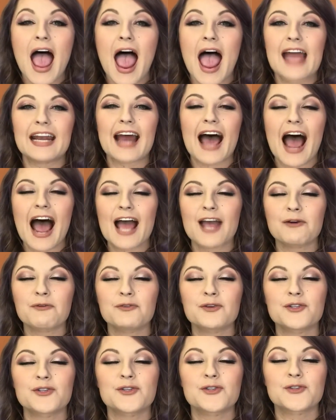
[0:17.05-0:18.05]
and I
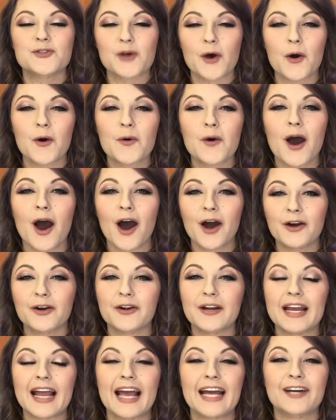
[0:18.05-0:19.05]
was so
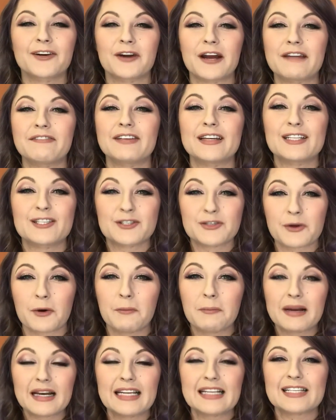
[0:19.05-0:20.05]
hungry and craving
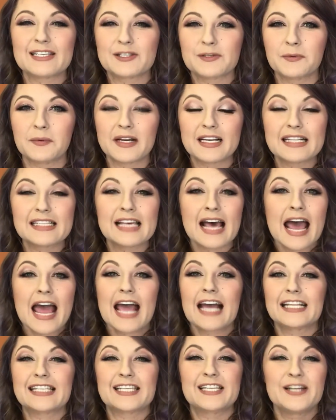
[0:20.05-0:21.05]
so many sweets.
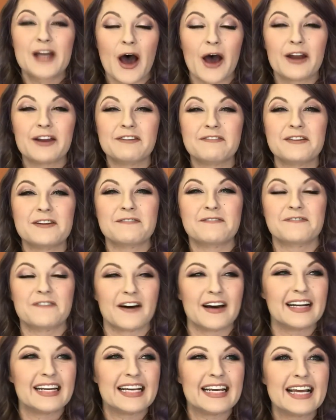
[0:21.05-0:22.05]
It's not even
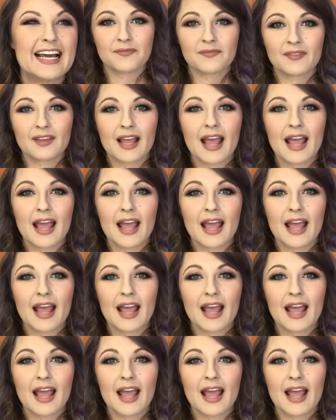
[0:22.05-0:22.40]
funny.